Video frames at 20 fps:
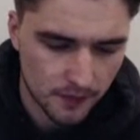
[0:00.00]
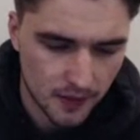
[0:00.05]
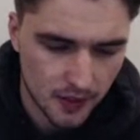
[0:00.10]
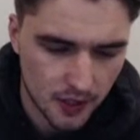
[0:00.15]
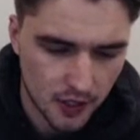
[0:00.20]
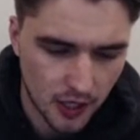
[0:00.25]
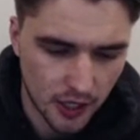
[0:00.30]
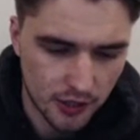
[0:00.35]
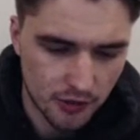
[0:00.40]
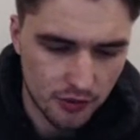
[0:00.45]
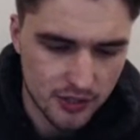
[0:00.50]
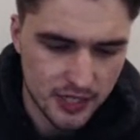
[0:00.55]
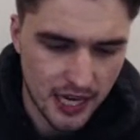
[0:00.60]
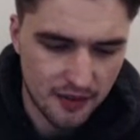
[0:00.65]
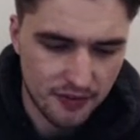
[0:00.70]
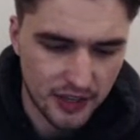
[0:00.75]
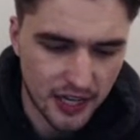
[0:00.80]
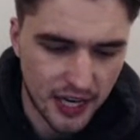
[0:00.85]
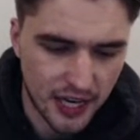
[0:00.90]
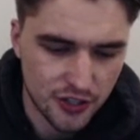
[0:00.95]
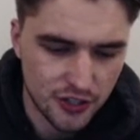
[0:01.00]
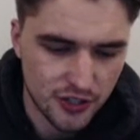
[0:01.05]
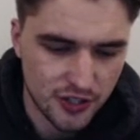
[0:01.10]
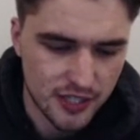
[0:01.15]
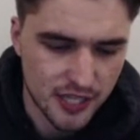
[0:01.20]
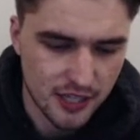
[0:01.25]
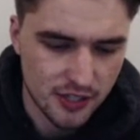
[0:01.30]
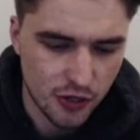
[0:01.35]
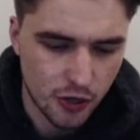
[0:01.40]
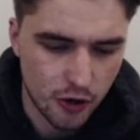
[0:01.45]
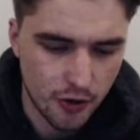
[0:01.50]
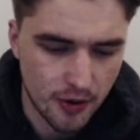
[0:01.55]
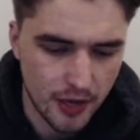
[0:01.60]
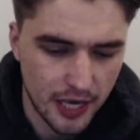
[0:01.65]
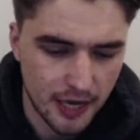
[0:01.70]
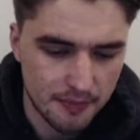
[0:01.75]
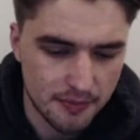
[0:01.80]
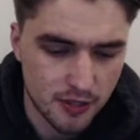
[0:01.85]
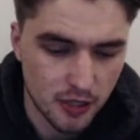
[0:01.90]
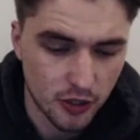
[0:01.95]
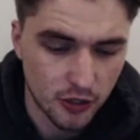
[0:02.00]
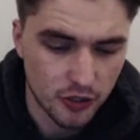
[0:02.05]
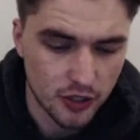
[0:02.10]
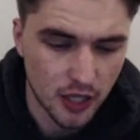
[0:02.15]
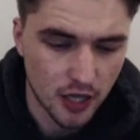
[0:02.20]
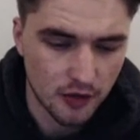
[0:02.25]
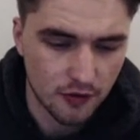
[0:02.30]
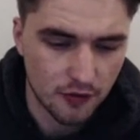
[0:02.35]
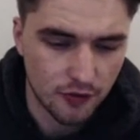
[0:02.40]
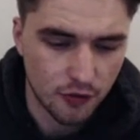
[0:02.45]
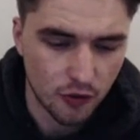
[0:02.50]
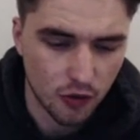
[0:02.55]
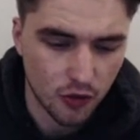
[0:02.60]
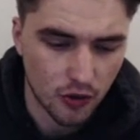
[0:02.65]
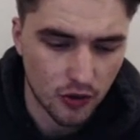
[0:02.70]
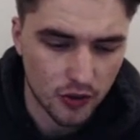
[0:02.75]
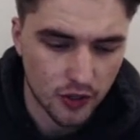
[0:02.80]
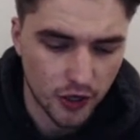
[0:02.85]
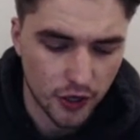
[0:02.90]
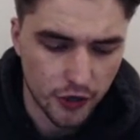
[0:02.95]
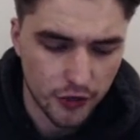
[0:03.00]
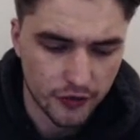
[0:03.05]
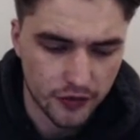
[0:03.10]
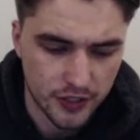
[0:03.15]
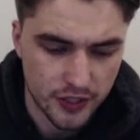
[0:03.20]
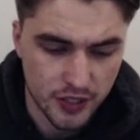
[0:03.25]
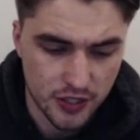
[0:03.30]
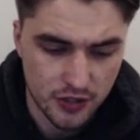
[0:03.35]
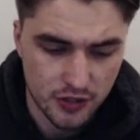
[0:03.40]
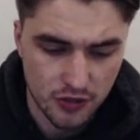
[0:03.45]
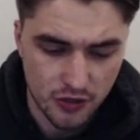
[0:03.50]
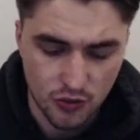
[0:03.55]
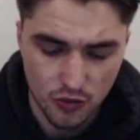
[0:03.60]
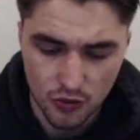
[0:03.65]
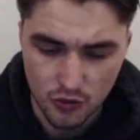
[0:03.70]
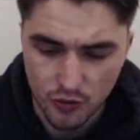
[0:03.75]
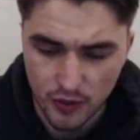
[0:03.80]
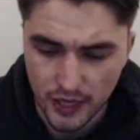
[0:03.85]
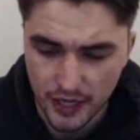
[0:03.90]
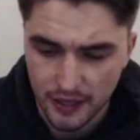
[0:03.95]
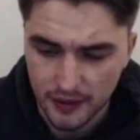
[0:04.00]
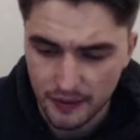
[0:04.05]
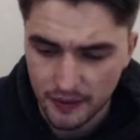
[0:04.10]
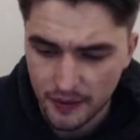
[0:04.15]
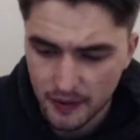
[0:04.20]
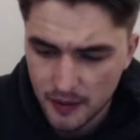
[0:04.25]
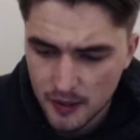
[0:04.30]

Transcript: Kyle's Aviation says, Hibs look done for. Cove, this is your win.